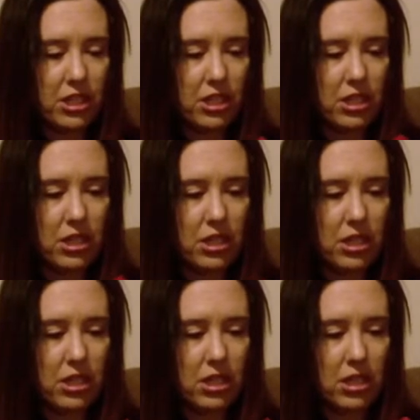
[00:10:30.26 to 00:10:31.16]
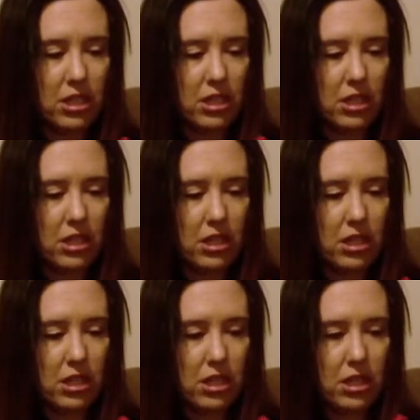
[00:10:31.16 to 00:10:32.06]

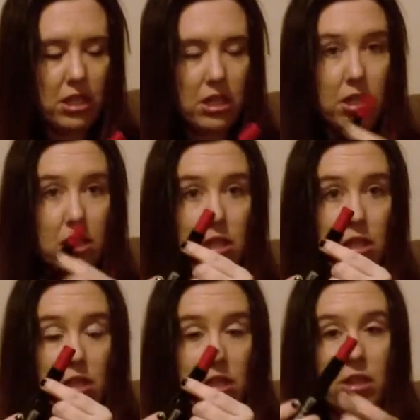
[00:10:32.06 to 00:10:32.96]
(silence)